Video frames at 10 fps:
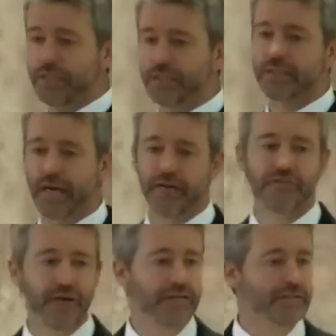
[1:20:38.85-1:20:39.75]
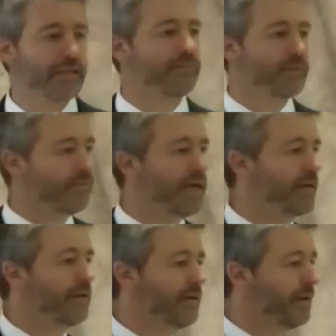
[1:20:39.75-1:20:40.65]
We just got to find something
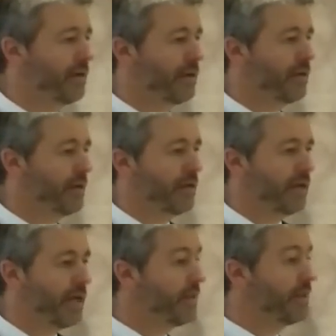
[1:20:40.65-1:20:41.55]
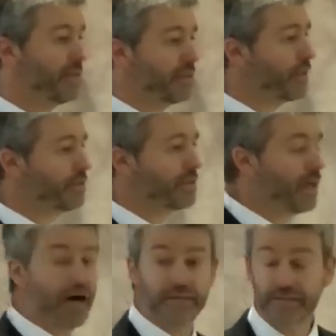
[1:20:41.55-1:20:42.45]
better. And then they turned to God.